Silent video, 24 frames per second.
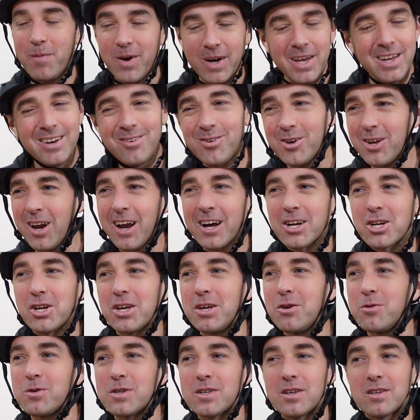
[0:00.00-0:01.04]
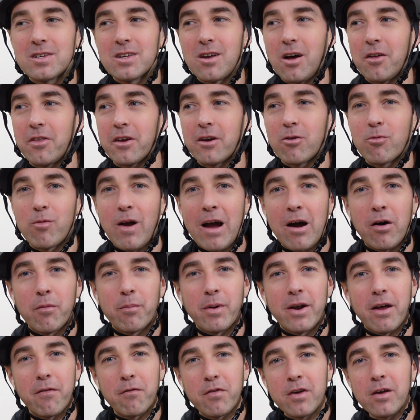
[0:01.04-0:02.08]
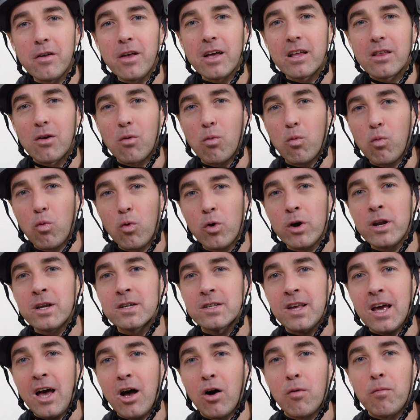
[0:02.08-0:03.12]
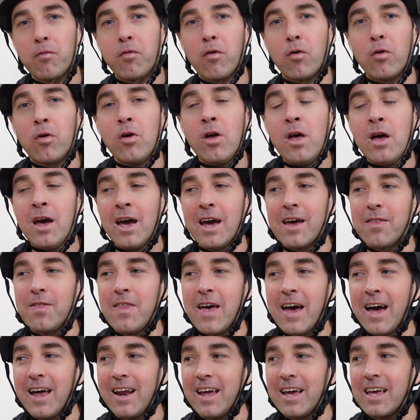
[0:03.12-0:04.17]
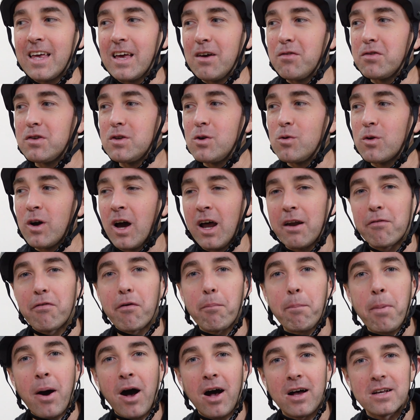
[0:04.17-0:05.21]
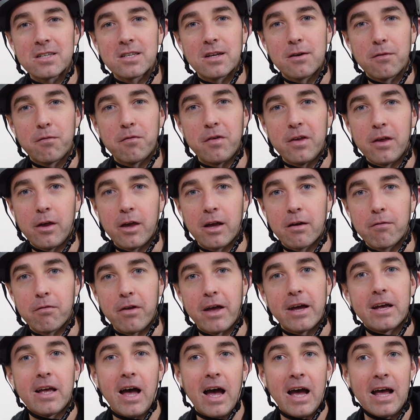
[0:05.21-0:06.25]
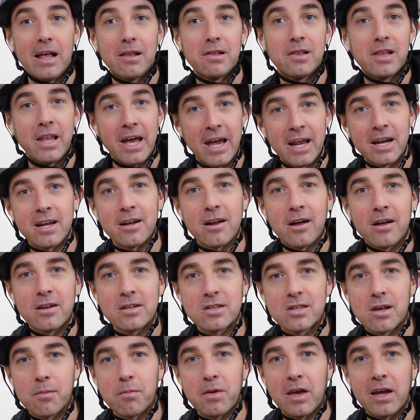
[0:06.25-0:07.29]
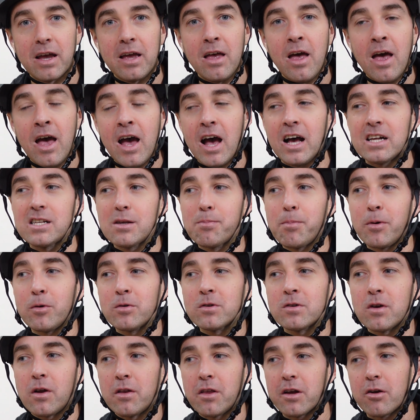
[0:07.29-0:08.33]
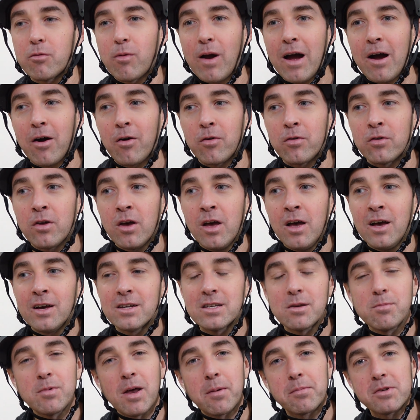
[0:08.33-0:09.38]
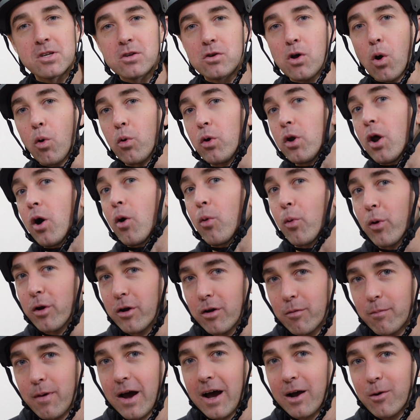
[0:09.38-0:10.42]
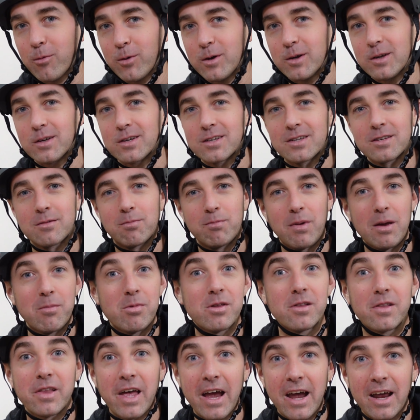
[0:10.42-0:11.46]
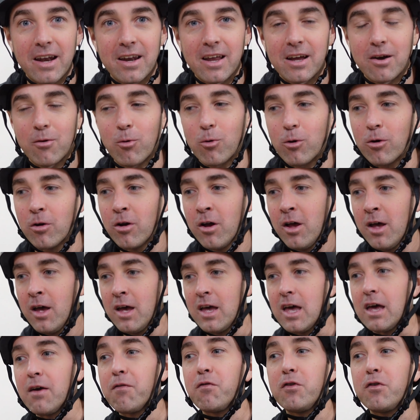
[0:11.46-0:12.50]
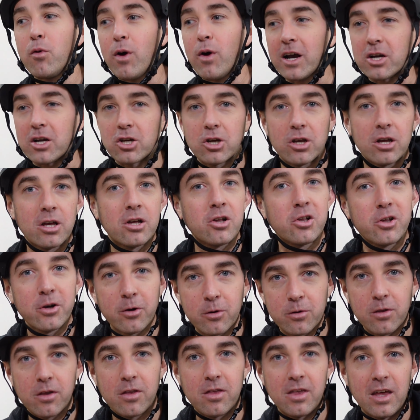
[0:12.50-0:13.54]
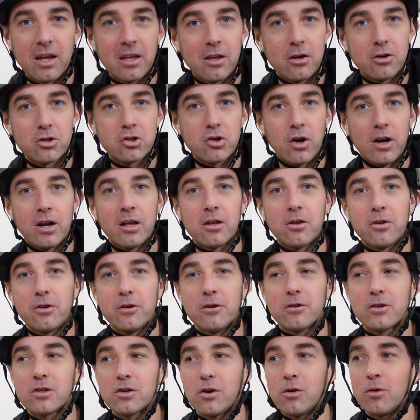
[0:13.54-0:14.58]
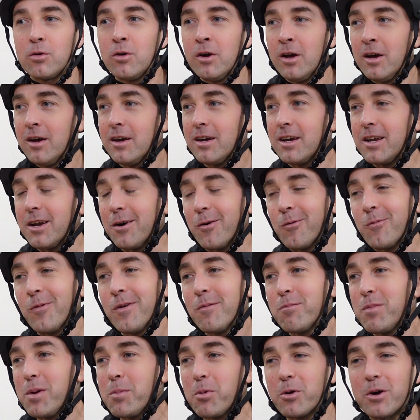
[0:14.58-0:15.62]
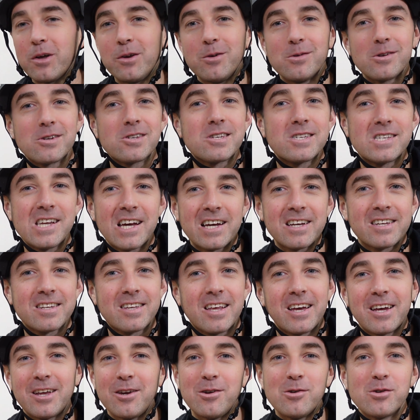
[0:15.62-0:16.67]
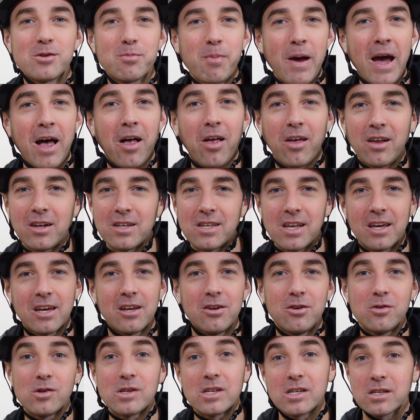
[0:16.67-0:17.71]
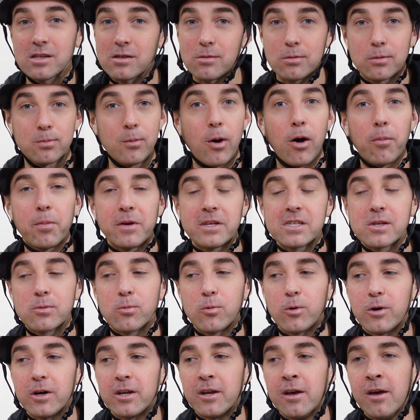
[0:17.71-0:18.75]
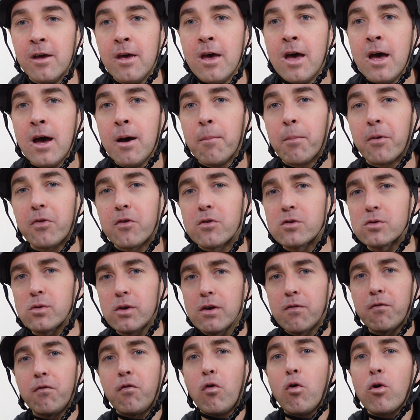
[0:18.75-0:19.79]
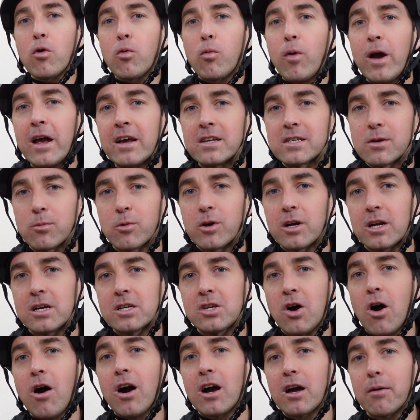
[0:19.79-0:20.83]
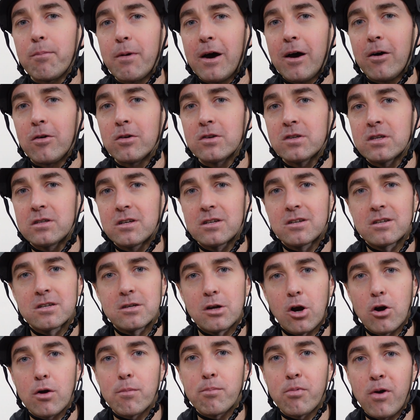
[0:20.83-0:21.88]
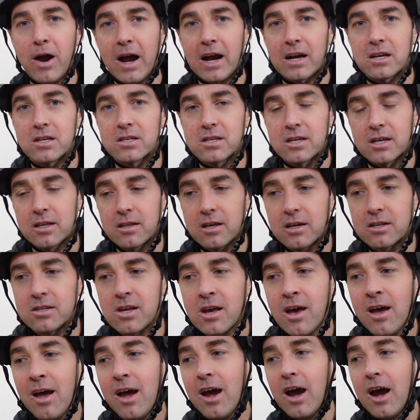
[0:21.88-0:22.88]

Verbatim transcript: Again, you can actually use this on the ground, but I feel like the wood is helpful in that it gives you kind of a positive feeling of like, I landed on something, as opposed to on the ground. Sometimes you don't know where your back wheel is maybe landing, or if you actually cleared the thing that you're trying to clear. So, you know, people can use sticks, they can use pallets, they can use this small piece of wood. But there's really 4 ways that we're gonna talk about to start practicing this.